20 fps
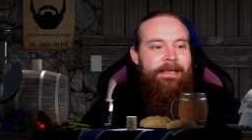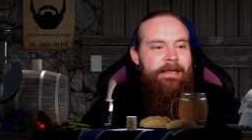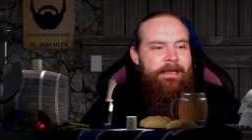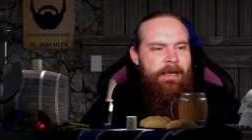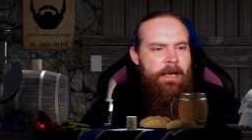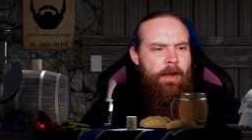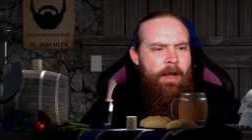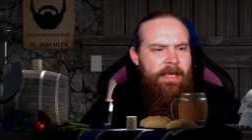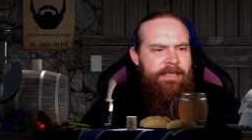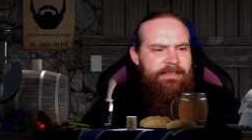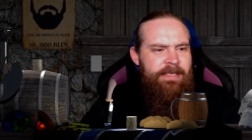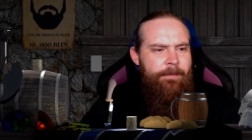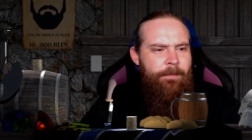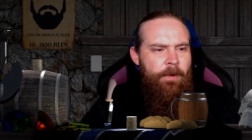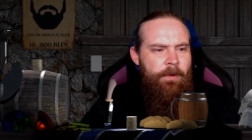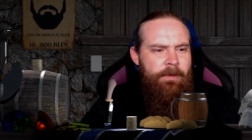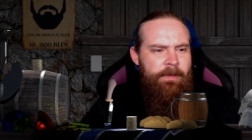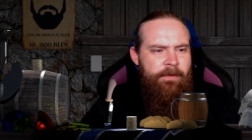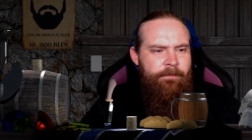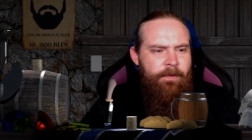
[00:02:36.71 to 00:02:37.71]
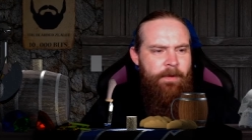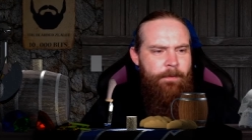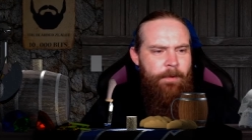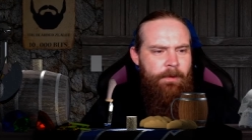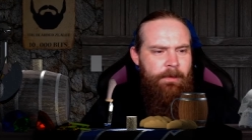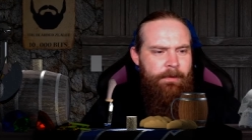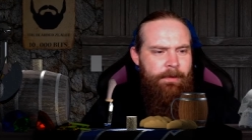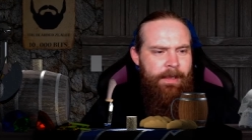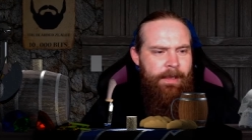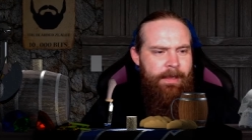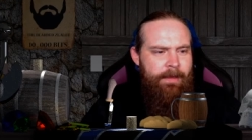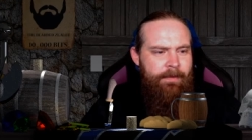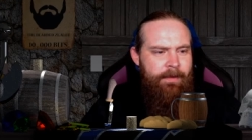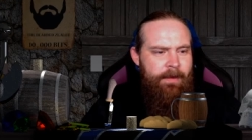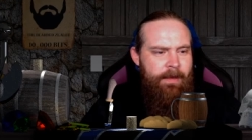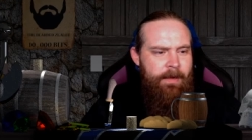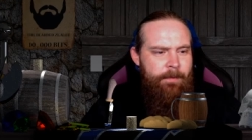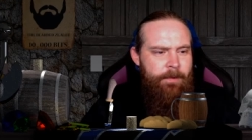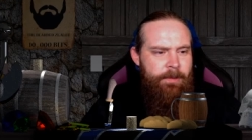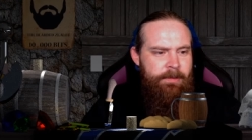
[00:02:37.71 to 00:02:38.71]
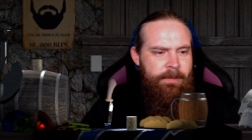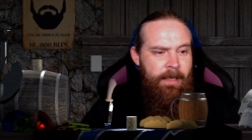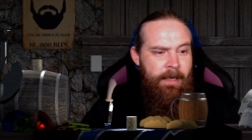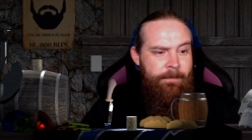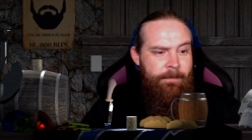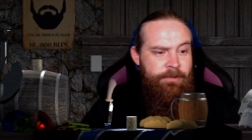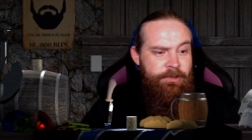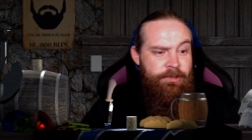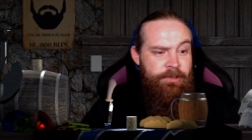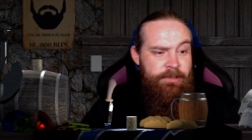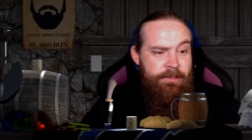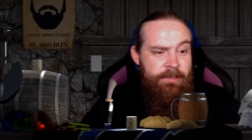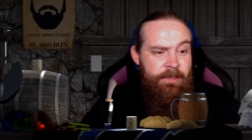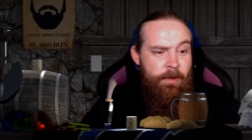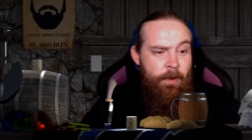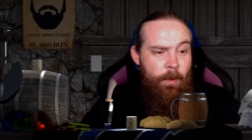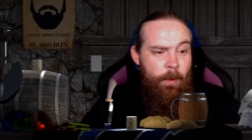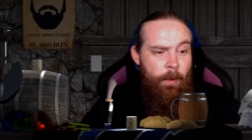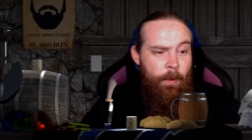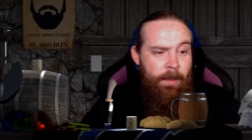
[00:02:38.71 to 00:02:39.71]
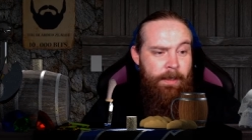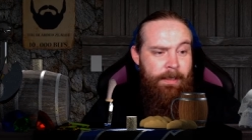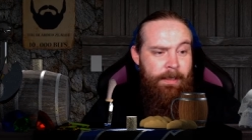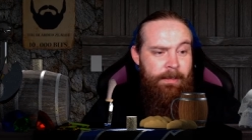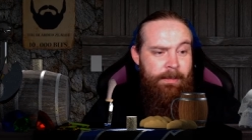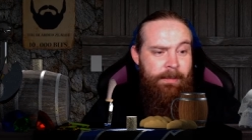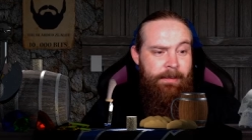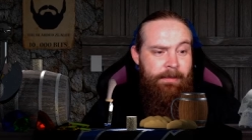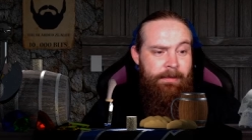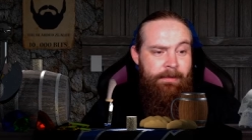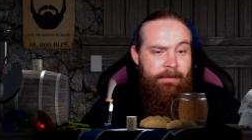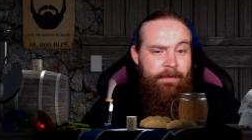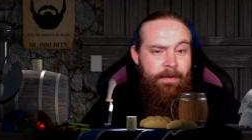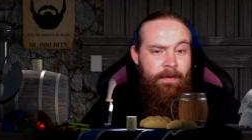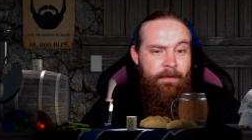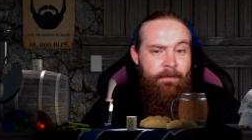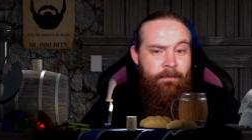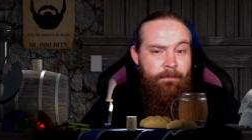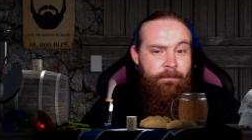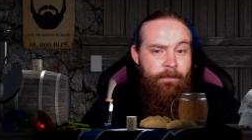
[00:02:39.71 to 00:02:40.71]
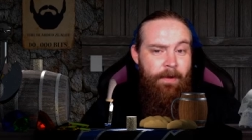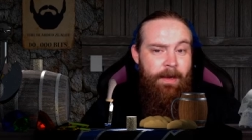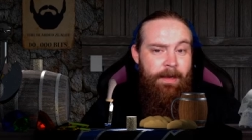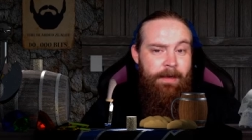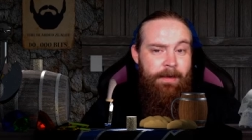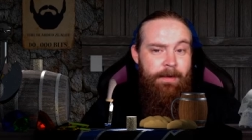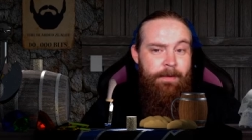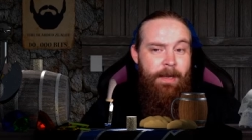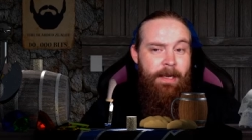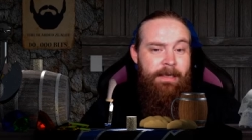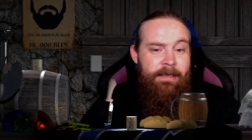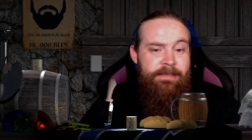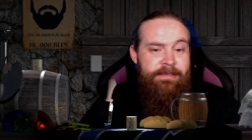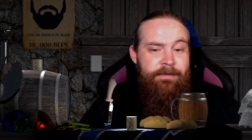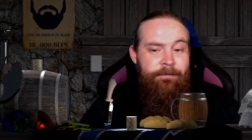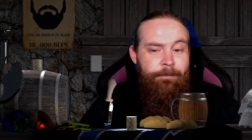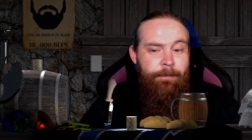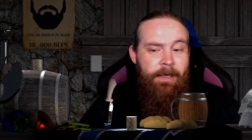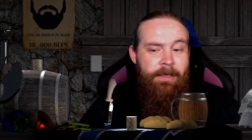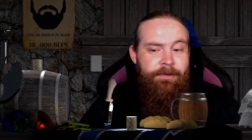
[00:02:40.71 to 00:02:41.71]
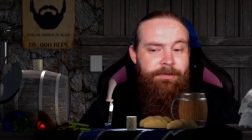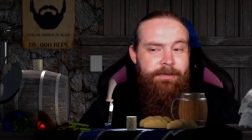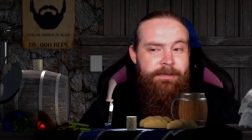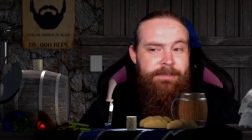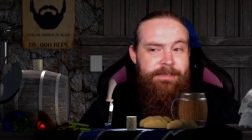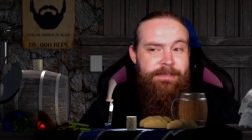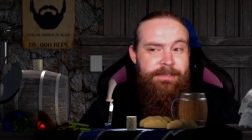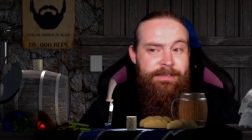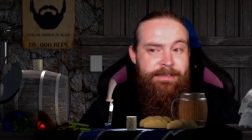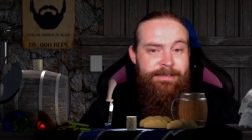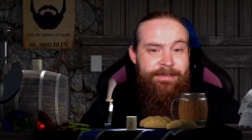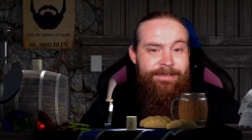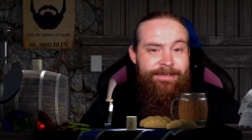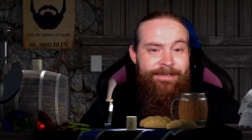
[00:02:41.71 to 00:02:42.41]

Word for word: Now, as I'm not, if I'm not looking at the camera, I'm just quickly finding my list of patrons,